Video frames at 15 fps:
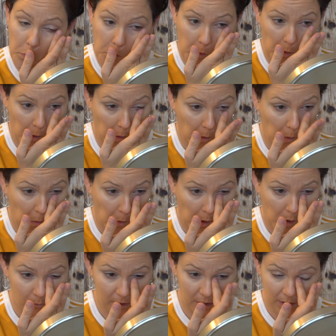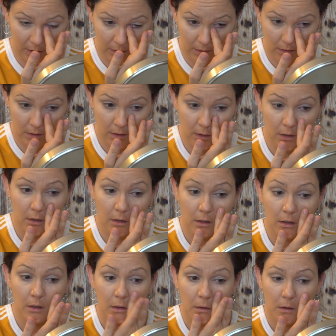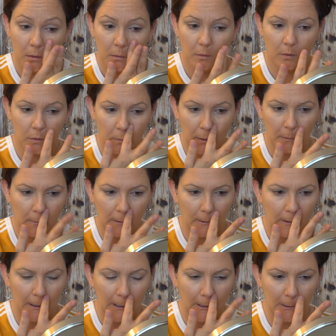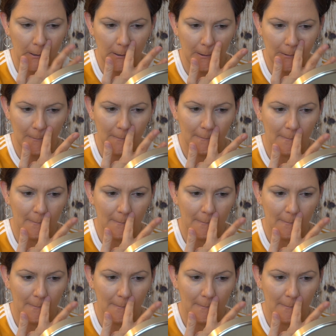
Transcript: So, I mean, with my foundation